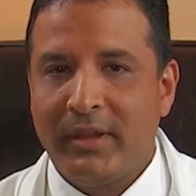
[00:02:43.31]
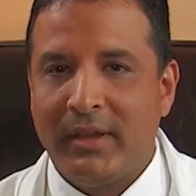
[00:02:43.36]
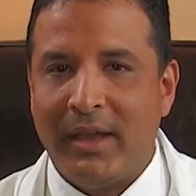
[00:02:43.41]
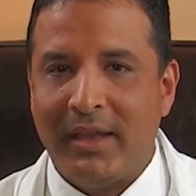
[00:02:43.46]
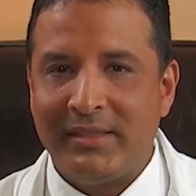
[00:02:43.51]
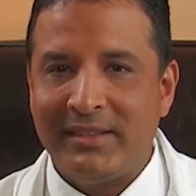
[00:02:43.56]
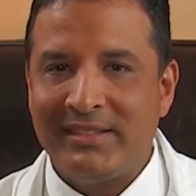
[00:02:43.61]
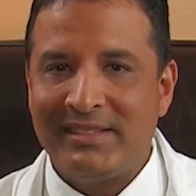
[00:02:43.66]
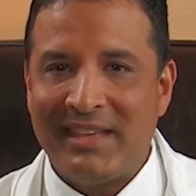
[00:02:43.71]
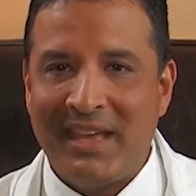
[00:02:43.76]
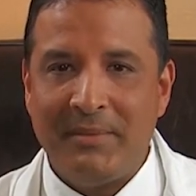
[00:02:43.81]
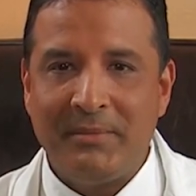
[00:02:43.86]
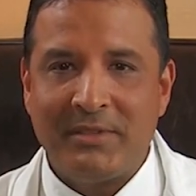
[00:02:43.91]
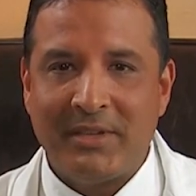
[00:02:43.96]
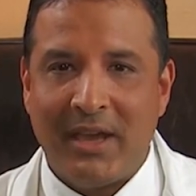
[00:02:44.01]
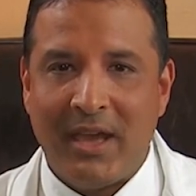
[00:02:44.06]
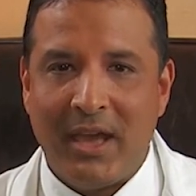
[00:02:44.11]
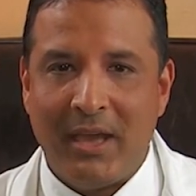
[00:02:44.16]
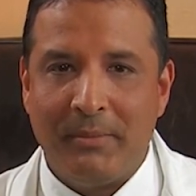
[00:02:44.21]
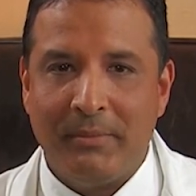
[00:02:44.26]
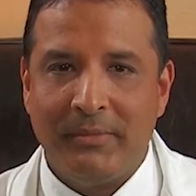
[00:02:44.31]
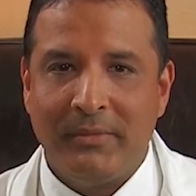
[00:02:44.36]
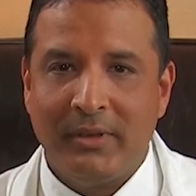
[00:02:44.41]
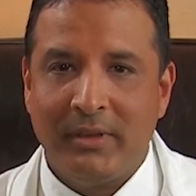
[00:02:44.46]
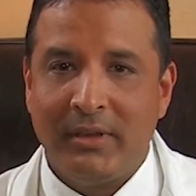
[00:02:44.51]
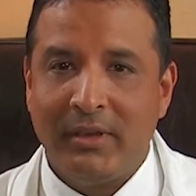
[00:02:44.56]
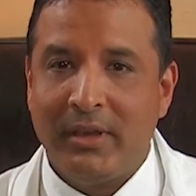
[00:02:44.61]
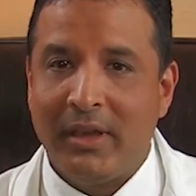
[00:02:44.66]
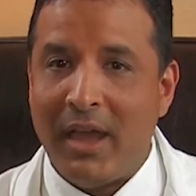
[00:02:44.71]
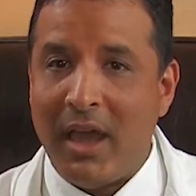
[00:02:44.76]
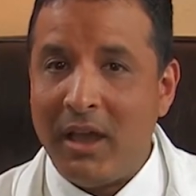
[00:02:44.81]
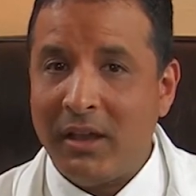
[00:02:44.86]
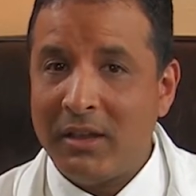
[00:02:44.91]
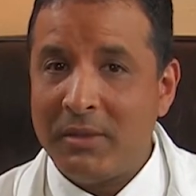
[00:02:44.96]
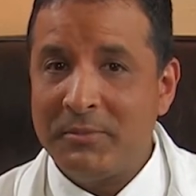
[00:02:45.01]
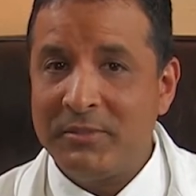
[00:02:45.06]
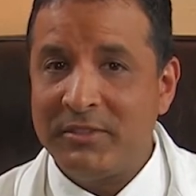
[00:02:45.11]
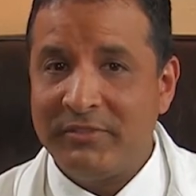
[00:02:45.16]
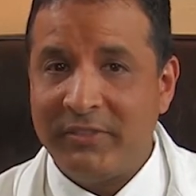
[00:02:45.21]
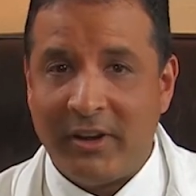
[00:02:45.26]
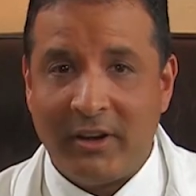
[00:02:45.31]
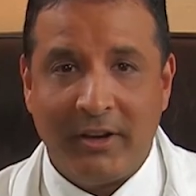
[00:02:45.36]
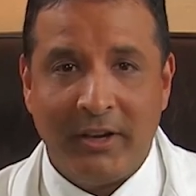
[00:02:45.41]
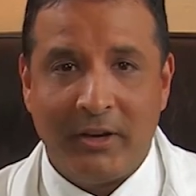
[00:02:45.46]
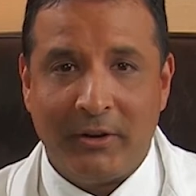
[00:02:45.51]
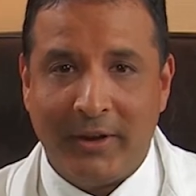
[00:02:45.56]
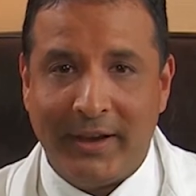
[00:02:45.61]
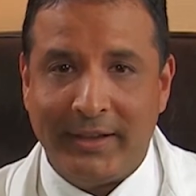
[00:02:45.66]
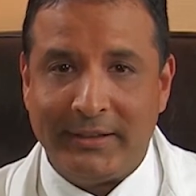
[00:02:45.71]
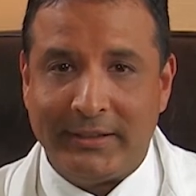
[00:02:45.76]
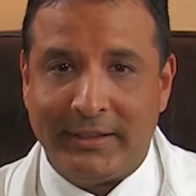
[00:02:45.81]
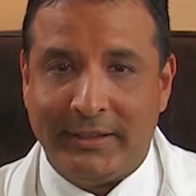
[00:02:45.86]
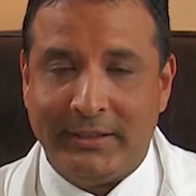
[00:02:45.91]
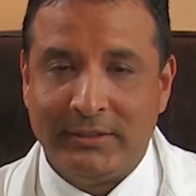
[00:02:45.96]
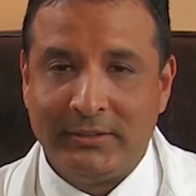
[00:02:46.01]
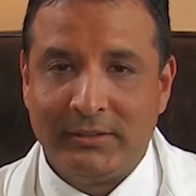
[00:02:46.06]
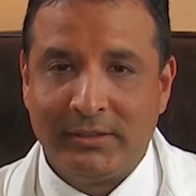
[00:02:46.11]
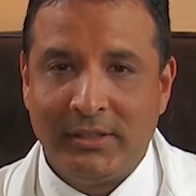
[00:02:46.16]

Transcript: At the same time, outcomes vary greatly.